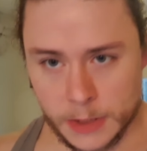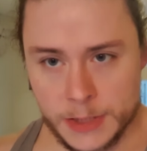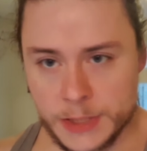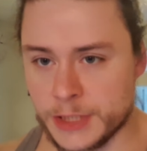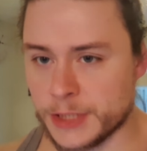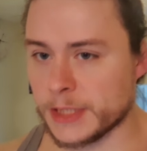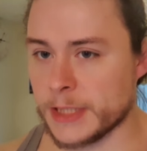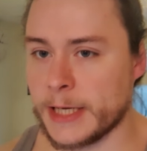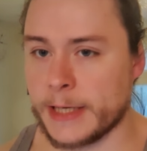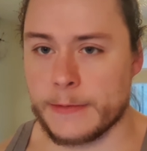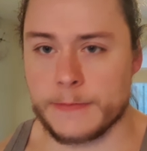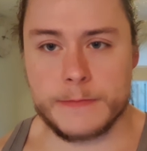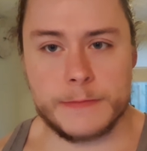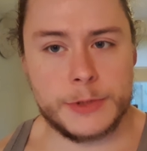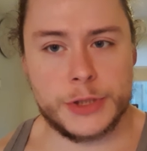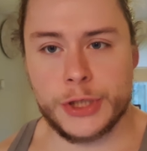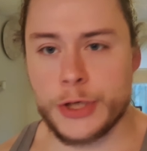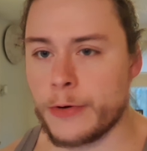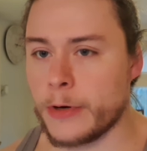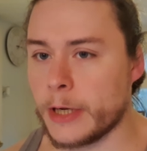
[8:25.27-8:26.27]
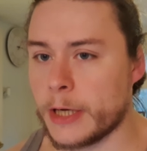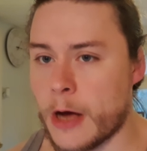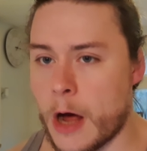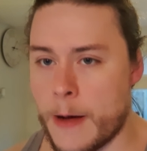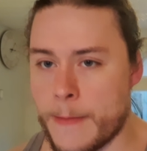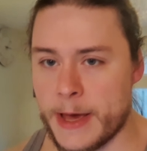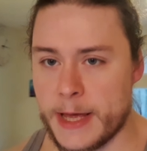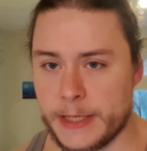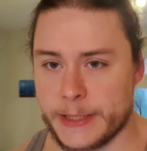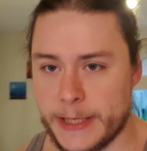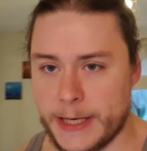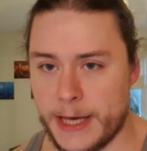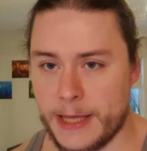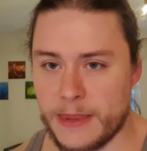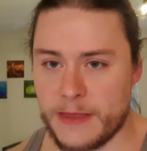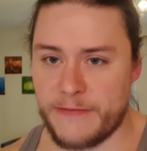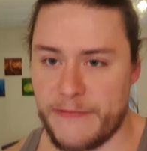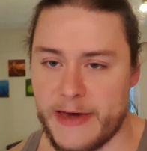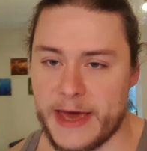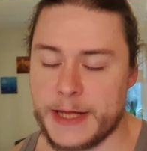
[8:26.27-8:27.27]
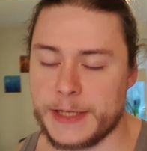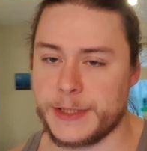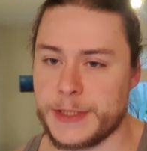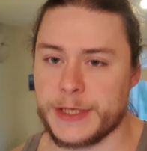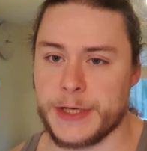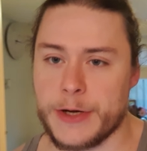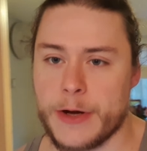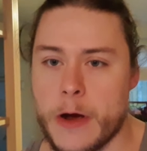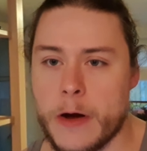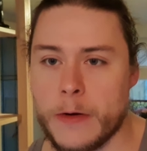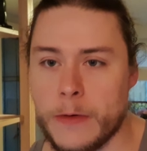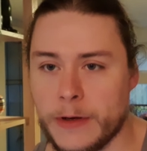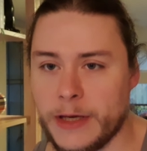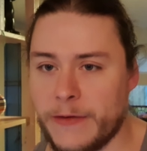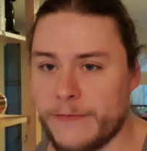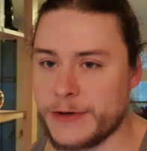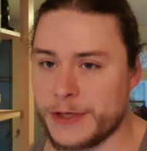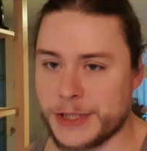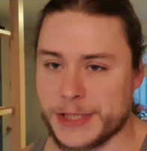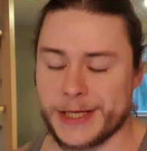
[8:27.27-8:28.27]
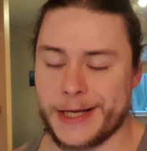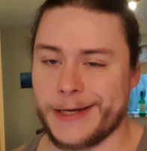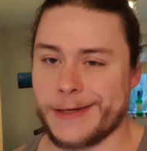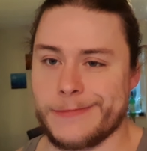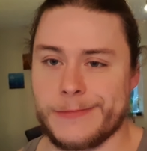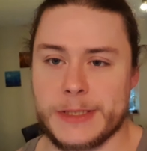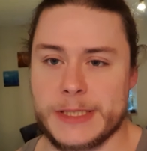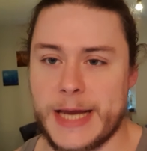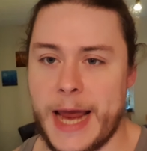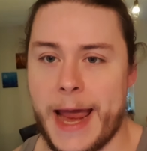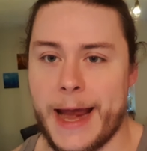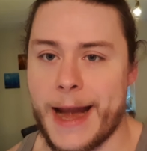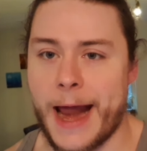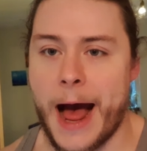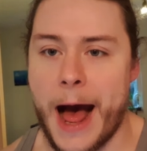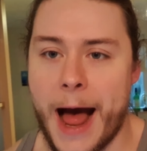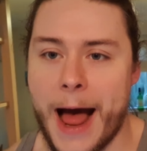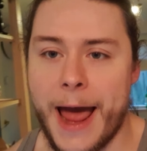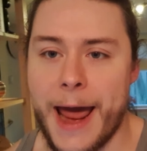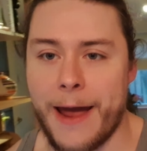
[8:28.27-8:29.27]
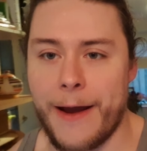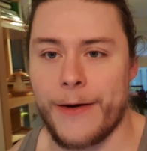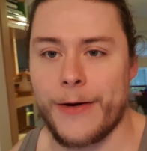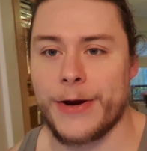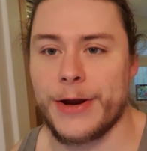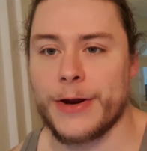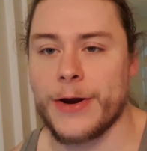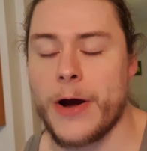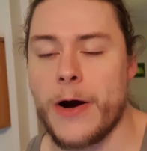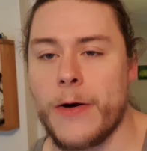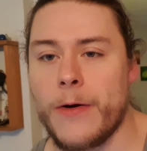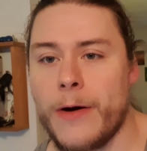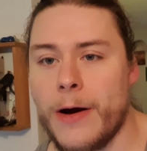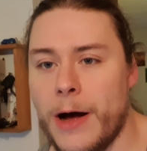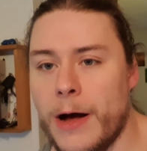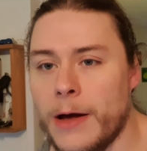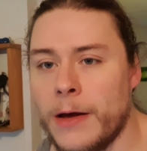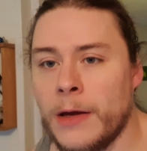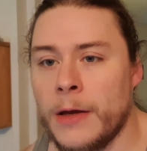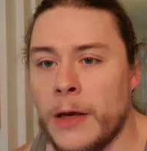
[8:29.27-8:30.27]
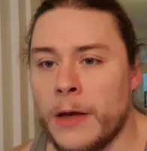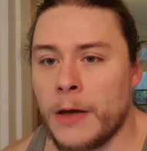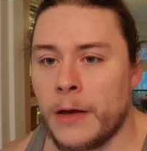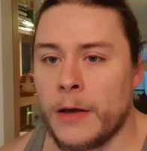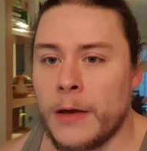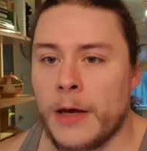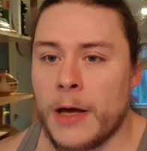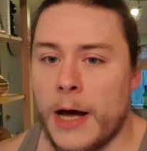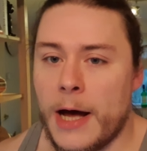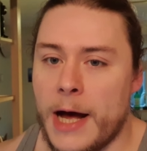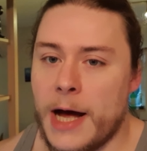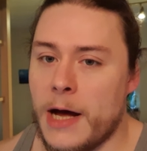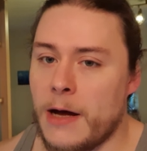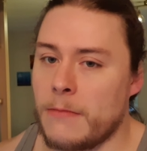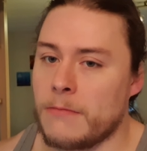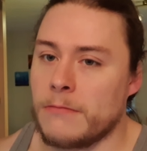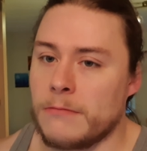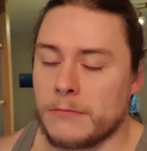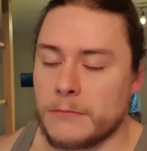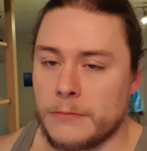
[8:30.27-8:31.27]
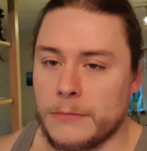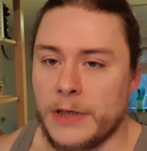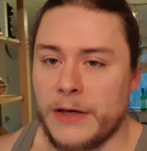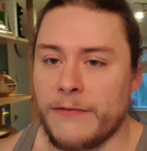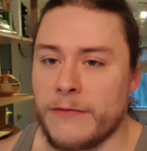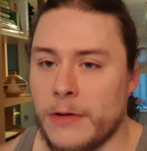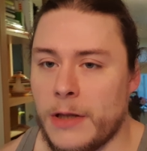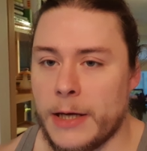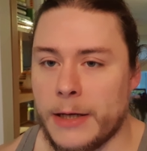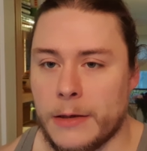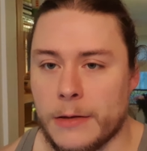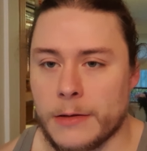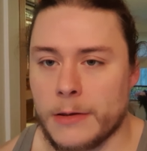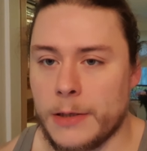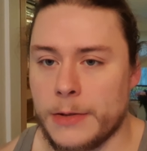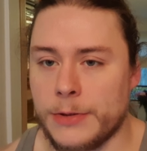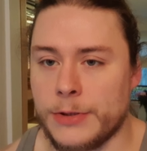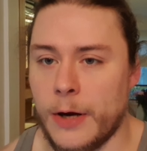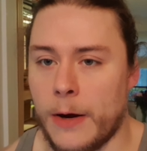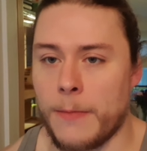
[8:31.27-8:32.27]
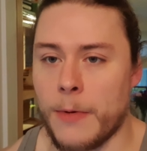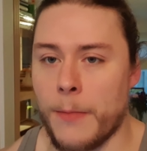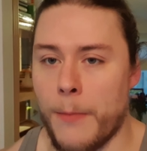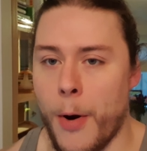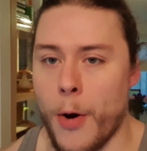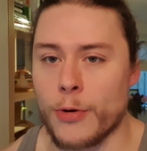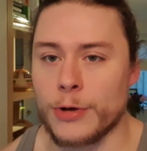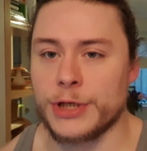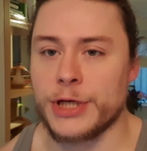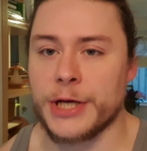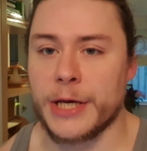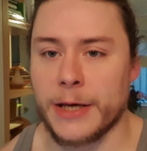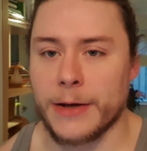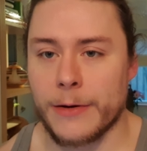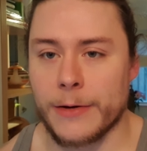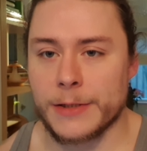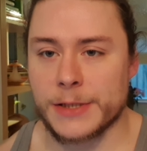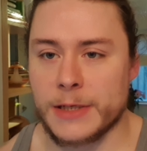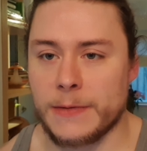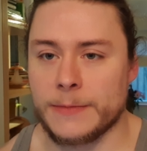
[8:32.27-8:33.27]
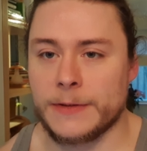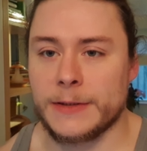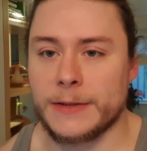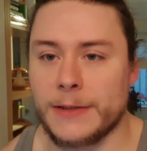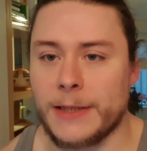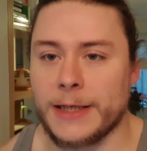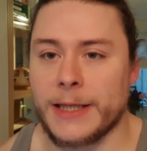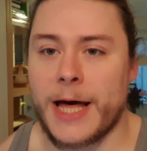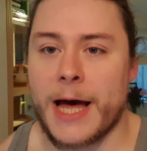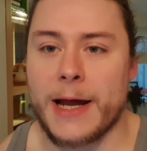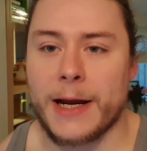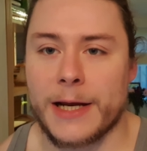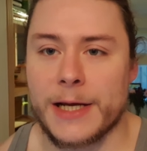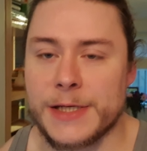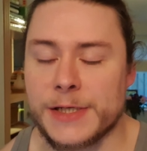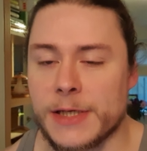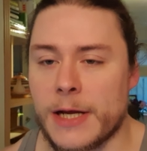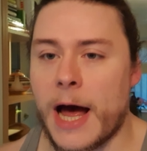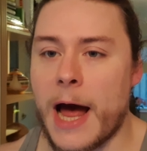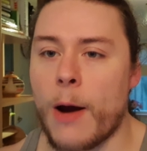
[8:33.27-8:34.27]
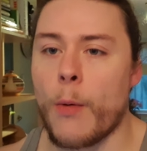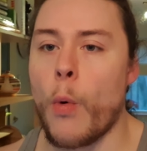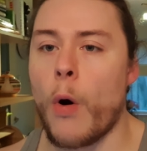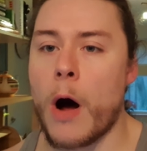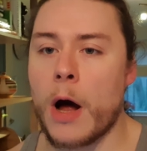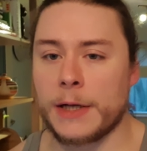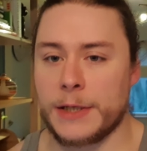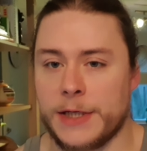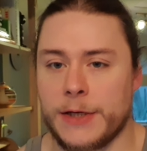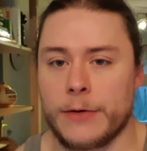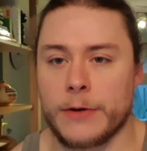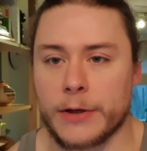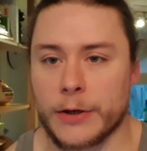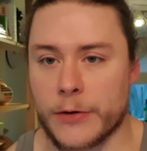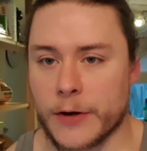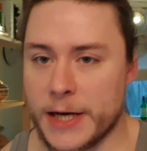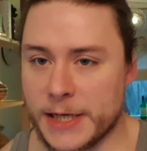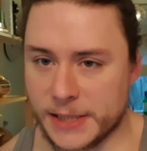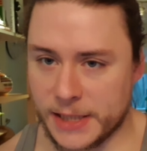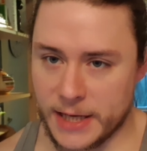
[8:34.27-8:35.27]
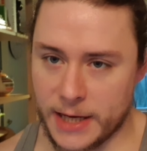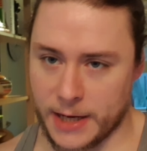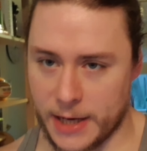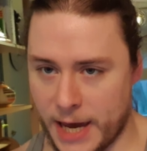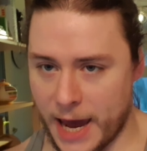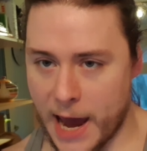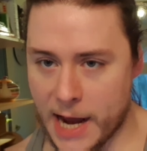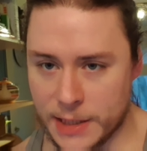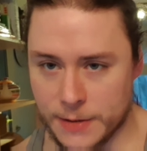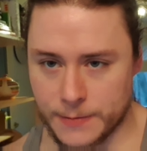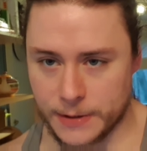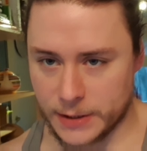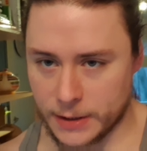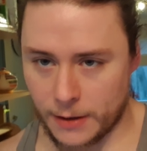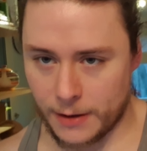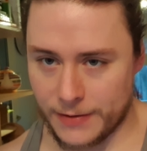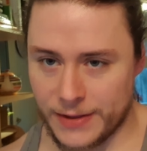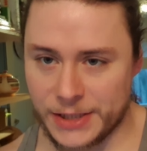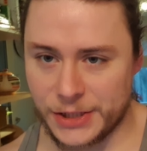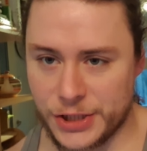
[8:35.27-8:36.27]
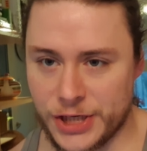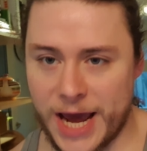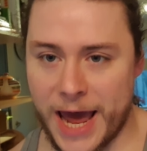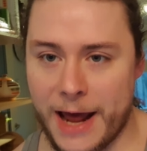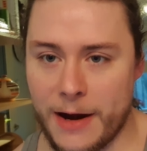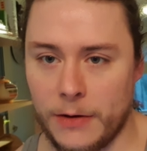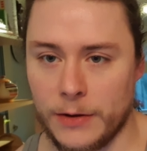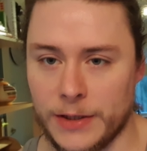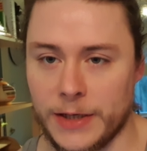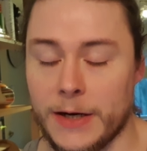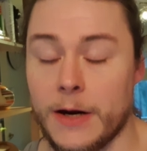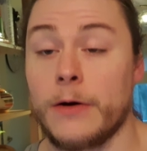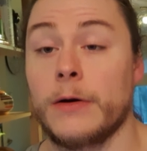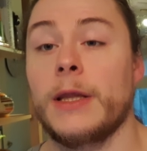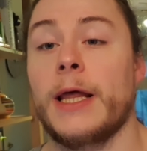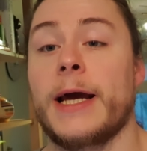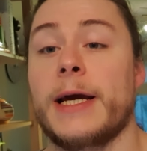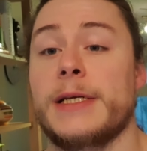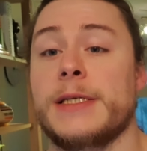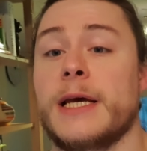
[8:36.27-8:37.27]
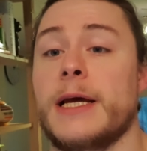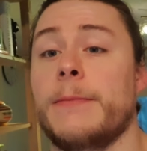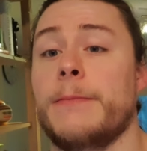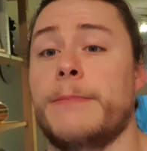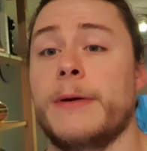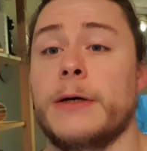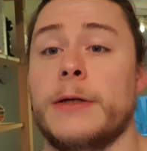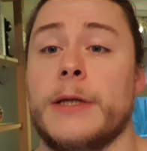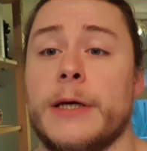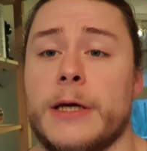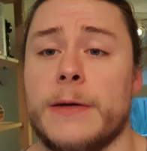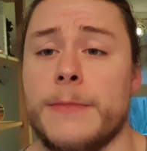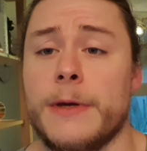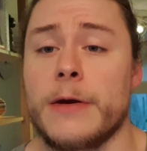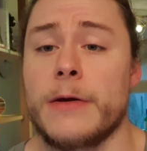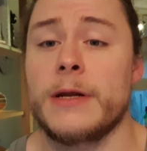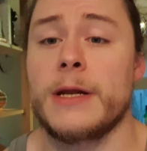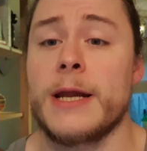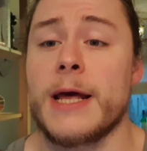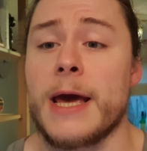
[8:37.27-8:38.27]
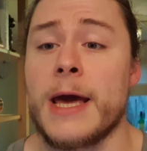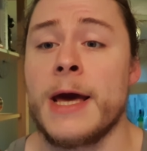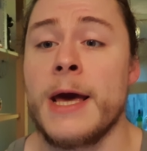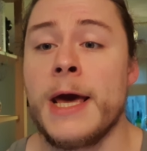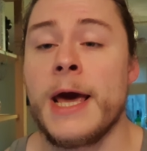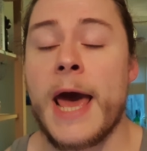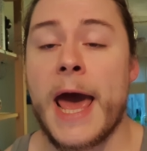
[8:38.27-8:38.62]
just, like, shoot a comment in the vids, you know, even just, like, saying hi, or, you know, even like a dumb emoji or something like that, because I want to increase the engagement on this channel, you know, and, like I said, build a community.